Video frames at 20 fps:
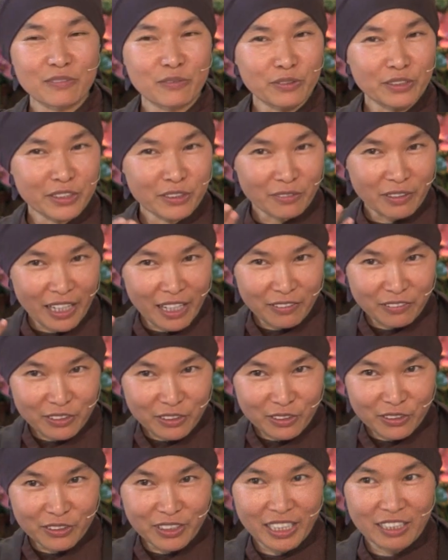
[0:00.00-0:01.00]
We don't have
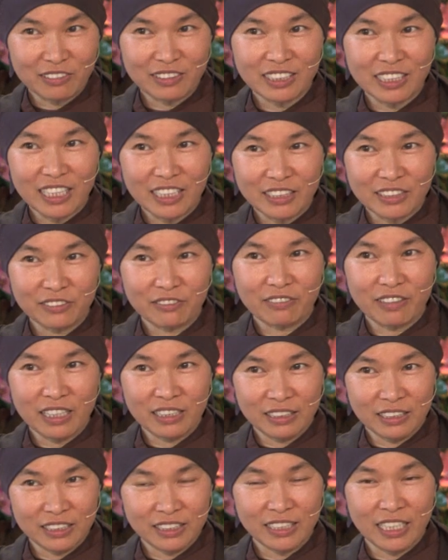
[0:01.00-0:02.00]
to look outside to
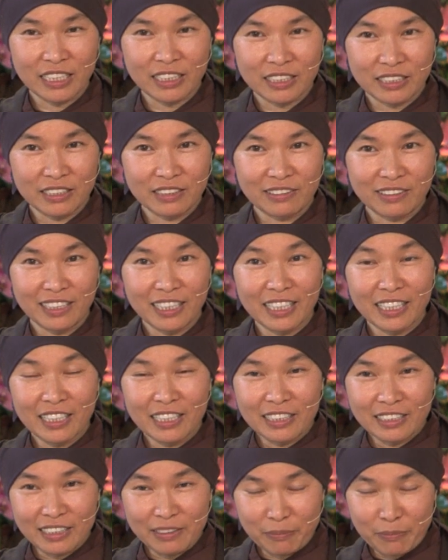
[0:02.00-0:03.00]
find the second
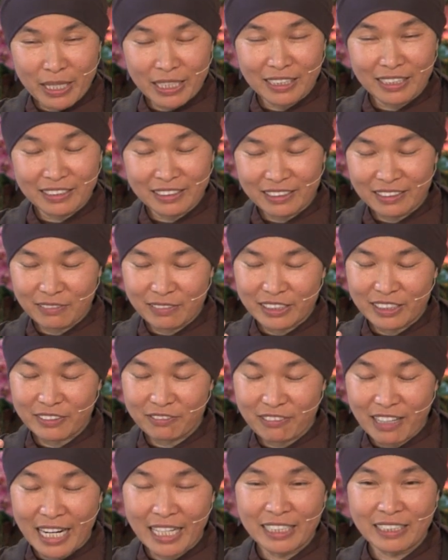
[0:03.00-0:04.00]

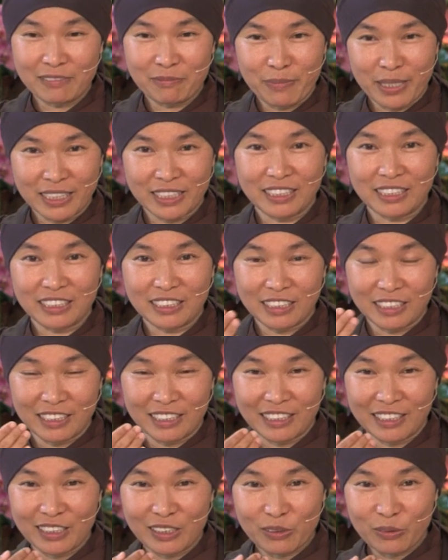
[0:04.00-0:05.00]
divine messenger.
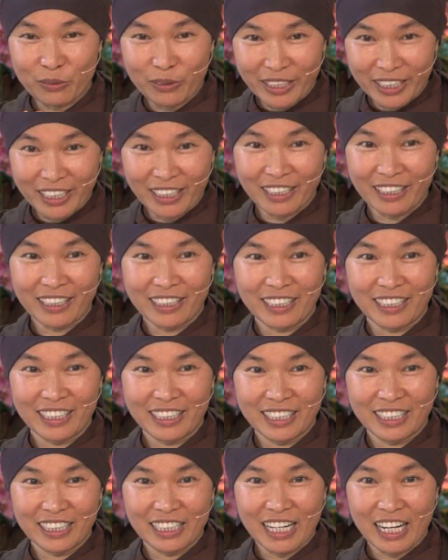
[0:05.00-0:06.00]
We are
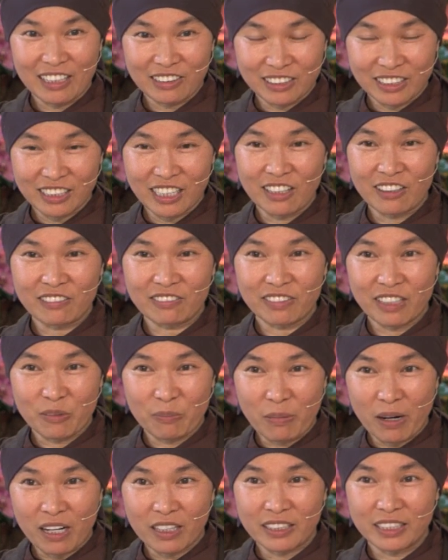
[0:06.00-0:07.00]
ourselves, our
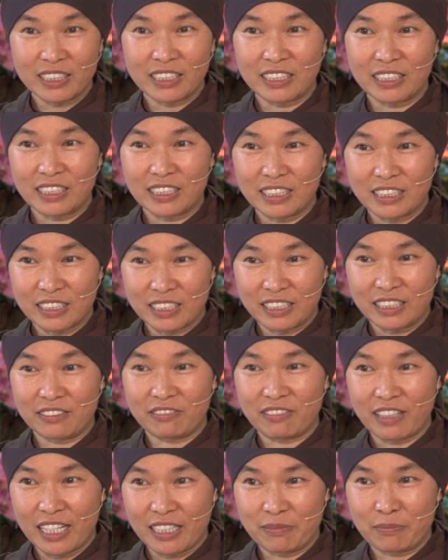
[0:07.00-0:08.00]
body is a
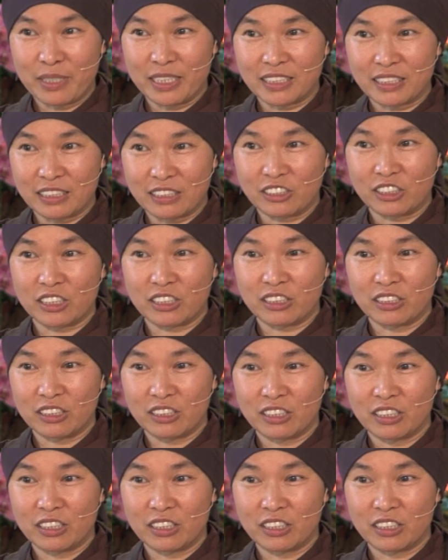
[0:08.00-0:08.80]
divine messenger.